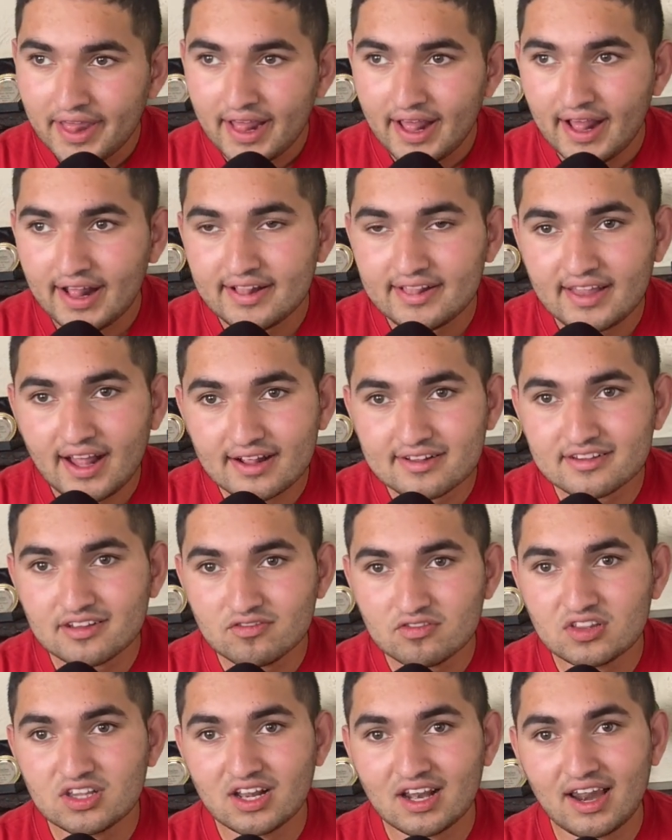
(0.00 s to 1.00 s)
and that's
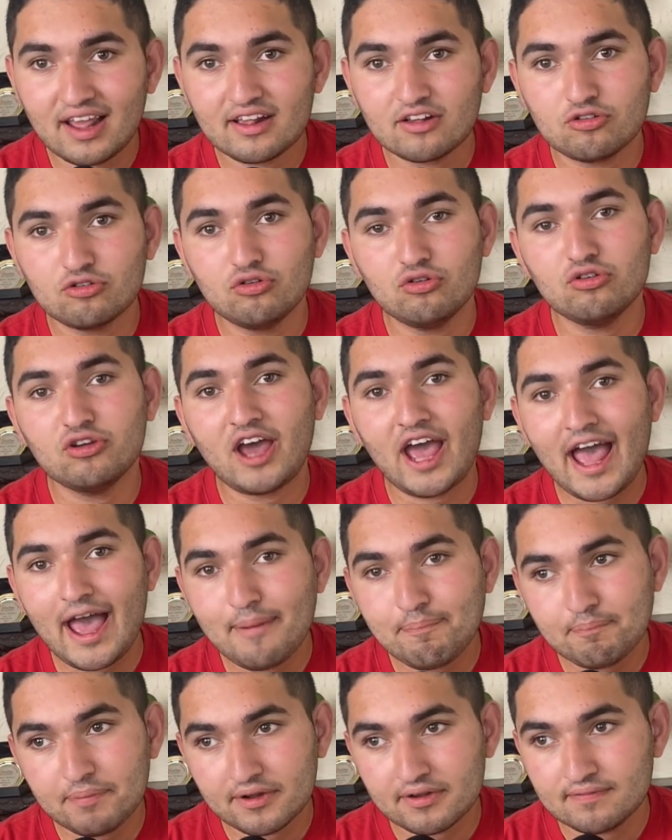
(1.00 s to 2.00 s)
something that could
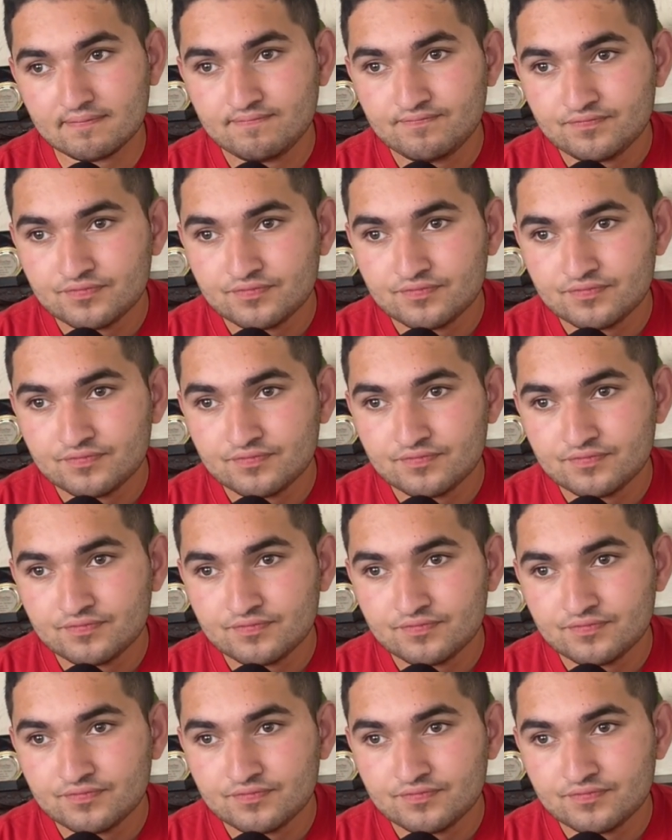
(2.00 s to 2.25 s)
happen,